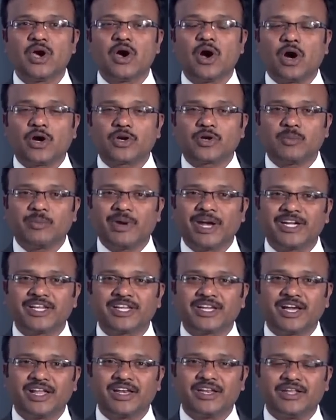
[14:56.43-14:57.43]

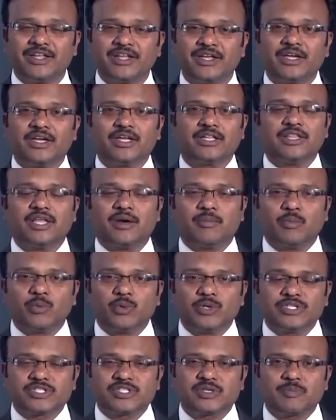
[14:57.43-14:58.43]
automatically the
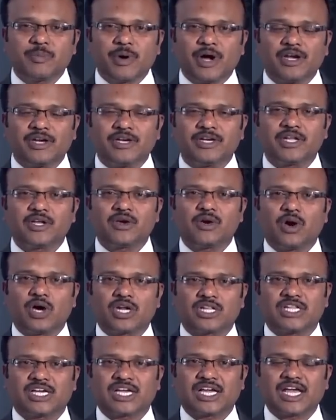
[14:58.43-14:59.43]
municipality or
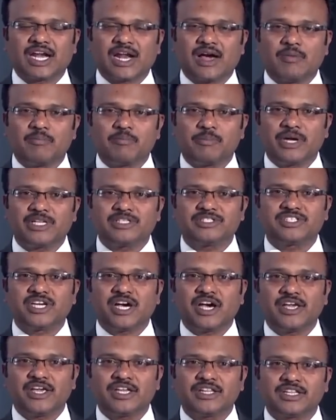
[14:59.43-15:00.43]
the gram
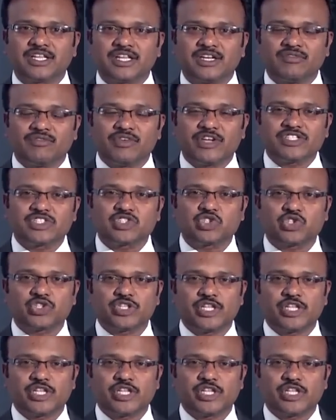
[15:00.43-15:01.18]
panchayat in which